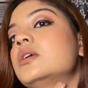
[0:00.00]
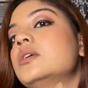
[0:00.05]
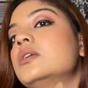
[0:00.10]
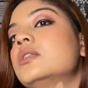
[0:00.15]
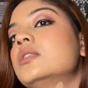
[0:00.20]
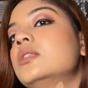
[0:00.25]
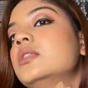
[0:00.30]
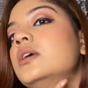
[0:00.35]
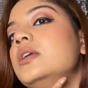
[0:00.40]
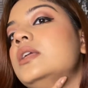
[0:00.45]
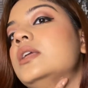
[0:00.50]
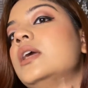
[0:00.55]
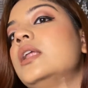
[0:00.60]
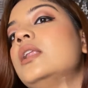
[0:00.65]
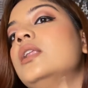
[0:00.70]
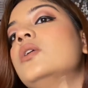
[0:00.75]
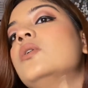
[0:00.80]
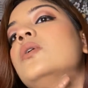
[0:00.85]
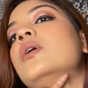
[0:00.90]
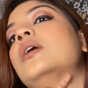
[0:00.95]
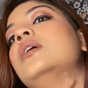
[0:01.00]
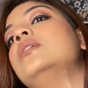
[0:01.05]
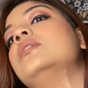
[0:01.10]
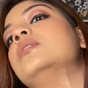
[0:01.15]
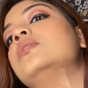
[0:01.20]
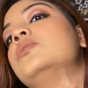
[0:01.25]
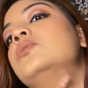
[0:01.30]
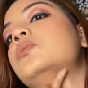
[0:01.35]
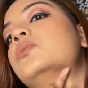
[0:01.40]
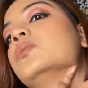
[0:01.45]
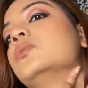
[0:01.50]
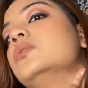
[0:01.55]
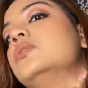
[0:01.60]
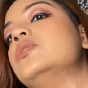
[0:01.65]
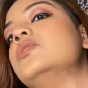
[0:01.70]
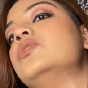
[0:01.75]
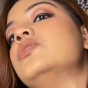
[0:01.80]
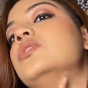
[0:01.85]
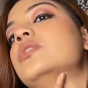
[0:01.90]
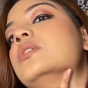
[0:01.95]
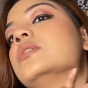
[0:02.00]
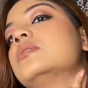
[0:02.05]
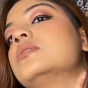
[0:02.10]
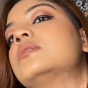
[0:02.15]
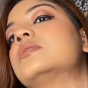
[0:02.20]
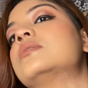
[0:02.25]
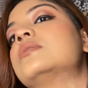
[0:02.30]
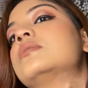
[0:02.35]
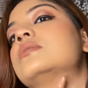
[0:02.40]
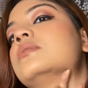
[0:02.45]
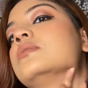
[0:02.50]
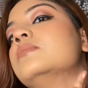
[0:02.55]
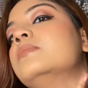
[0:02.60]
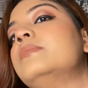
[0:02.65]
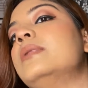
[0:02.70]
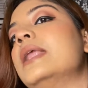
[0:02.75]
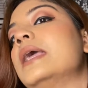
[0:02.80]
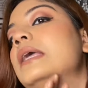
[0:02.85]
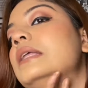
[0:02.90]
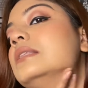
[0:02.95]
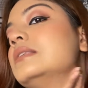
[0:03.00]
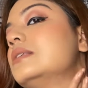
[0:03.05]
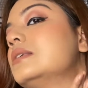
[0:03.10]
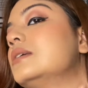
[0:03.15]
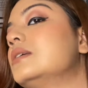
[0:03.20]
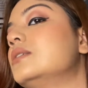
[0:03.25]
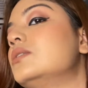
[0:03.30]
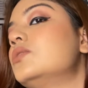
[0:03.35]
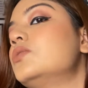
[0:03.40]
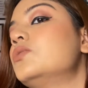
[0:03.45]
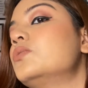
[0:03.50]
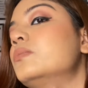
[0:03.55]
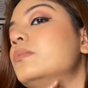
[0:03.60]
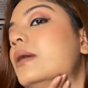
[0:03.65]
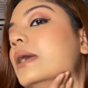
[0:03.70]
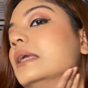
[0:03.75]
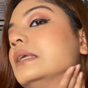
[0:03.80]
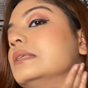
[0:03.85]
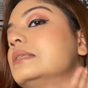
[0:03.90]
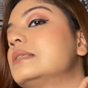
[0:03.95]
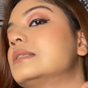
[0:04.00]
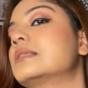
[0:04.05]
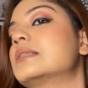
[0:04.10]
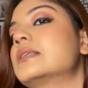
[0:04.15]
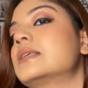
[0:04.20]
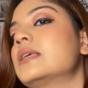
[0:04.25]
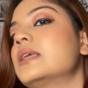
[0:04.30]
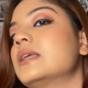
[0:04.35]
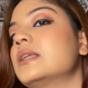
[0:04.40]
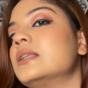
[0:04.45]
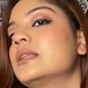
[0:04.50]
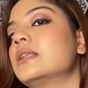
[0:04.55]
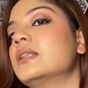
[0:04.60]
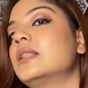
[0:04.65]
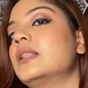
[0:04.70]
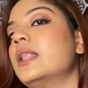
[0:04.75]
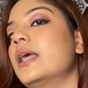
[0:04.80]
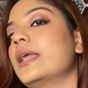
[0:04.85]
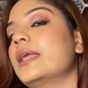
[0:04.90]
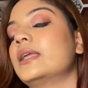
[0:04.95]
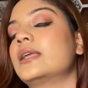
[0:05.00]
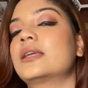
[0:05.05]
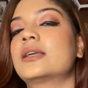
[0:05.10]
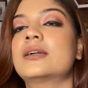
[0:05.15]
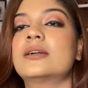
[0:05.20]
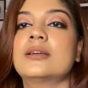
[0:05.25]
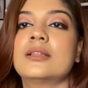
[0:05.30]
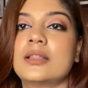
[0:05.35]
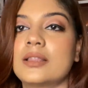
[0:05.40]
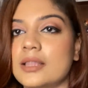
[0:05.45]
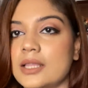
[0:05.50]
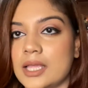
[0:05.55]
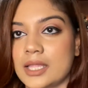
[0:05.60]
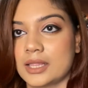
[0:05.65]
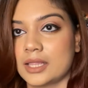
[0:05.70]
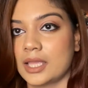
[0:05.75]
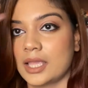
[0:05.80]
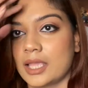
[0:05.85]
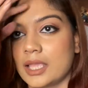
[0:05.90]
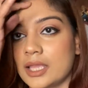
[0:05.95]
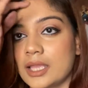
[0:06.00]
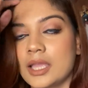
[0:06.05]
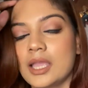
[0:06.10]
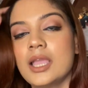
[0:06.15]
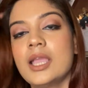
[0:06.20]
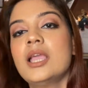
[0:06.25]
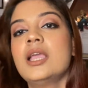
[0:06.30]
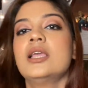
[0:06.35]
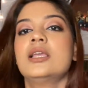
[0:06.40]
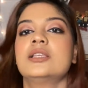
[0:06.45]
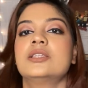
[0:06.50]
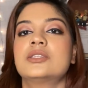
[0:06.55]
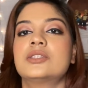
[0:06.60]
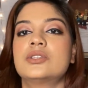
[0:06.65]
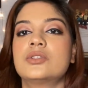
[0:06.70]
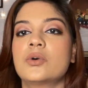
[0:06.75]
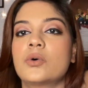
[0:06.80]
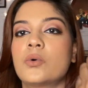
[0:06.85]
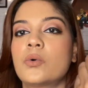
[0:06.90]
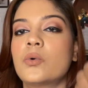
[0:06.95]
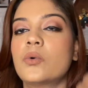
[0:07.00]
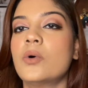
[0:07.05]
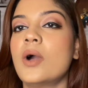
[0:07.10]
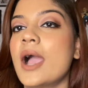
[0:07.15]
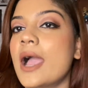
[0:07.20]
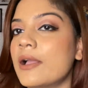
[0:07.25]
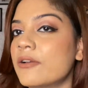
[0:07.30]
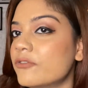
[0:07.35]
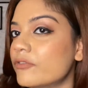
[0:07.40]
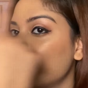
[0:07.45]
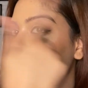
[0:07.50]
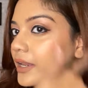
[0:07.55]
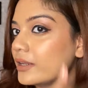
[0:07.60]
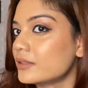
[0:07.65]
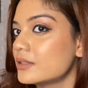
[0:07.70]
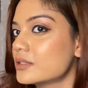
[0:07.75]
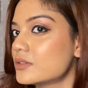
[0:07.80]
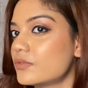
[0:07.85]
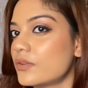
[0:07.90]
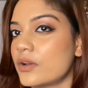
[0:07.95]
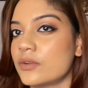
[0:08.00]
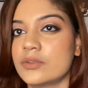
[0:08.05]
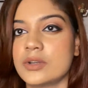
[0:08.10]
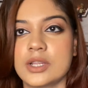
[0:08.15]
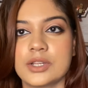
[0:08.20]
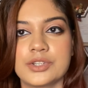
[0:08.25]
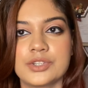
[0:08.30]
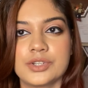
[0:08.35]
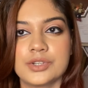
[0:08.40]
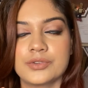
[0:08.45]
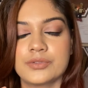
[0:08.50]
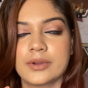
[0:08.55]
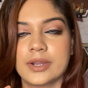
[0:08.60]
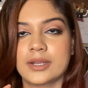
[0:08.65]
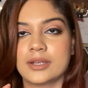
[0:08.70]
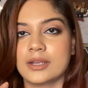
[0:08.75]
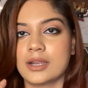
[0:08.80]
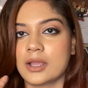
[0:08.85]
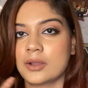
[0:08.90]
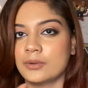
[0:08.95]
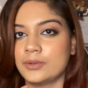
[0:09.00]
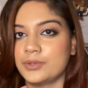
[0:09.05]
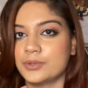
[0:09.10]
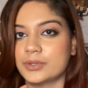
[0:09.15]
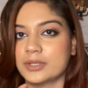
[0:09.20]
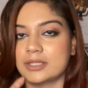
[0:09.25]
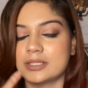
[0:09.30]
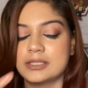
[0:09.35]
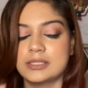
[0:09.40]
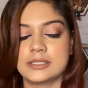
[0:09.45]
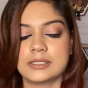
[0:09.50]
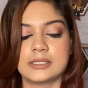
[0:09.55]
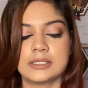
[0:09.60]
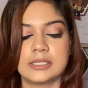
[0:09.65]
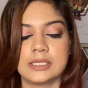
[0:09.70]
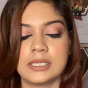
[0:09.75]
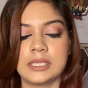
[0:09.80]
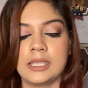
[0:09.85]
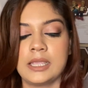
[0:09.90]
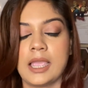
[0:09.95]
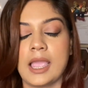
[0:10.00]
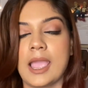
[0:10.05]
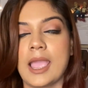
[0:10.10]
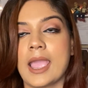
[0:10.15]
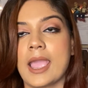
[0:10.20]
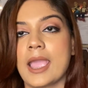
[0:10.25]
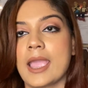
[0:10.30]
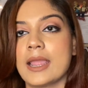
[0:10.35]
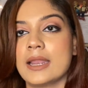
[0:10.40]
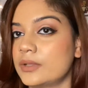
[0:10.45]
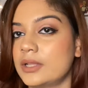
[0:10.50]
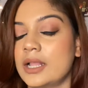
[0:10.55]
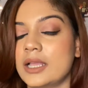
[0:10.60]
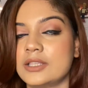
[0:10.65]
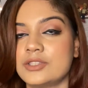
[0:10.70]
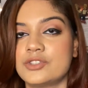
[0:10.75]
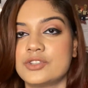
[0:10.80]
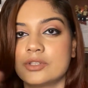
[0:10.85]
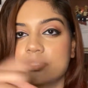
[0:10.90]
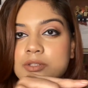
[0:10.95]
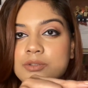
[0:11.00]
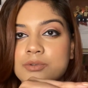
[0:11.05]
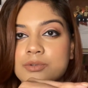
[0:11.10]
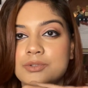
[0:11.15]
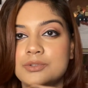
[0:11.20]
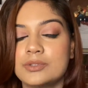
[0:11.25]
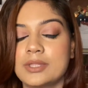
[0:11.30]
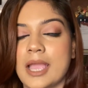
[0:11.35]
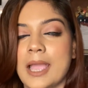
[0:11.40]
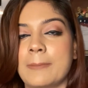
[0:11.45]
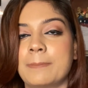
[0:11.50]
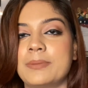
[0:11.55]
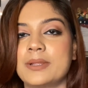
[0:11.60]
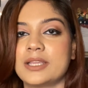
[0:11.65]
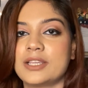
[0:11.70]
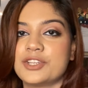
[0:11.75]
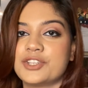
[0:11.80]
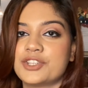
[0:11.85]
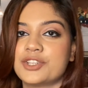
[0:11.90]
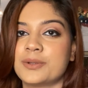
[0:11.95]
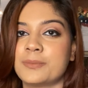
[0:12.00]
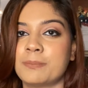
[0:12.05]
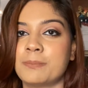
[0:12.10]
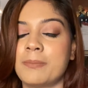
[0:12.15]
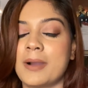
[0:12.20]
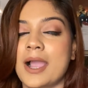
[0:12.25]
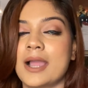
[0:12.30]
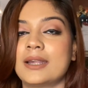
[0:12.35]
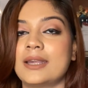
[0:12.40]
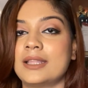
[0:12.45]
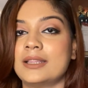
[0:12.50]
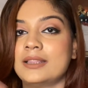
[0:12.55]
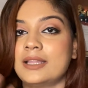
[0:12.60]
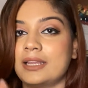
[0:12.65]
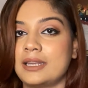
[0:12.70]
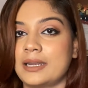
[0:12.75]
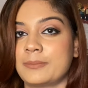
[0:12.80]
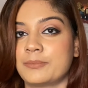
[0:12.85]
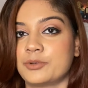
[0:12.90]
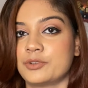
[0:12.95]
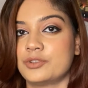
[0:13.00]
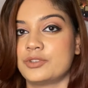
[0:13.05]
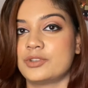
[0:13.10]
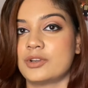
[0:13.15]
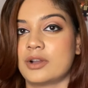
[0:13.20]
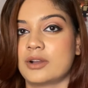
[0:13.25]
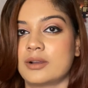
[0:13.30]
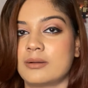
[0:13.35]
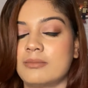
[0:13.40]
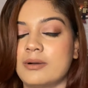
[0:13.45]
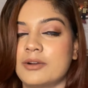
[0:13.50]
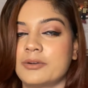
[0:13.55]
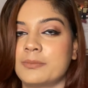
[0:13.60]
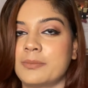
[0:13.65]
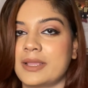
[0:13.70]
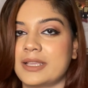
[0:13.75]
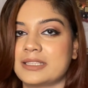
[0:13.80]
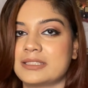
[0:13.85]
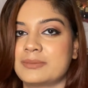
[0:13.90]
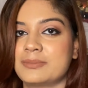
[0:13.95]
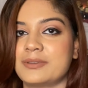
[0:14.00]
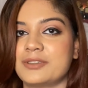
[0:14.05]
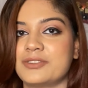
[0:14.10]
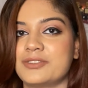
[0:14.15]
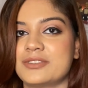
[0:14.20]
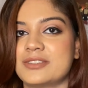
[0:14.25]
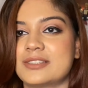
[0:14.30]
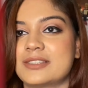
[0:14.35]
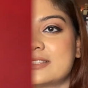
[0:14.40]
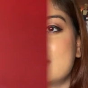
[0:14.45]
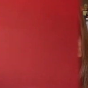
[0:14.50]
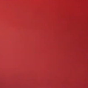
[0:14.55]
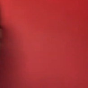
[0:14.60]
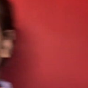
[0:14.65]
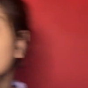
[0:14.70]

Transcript: the yellow undertone just blends into my skin like nothing. So I'm wearing this foundation right now, you can see, and let's just go to the application part and then I'm going to talk about my experience.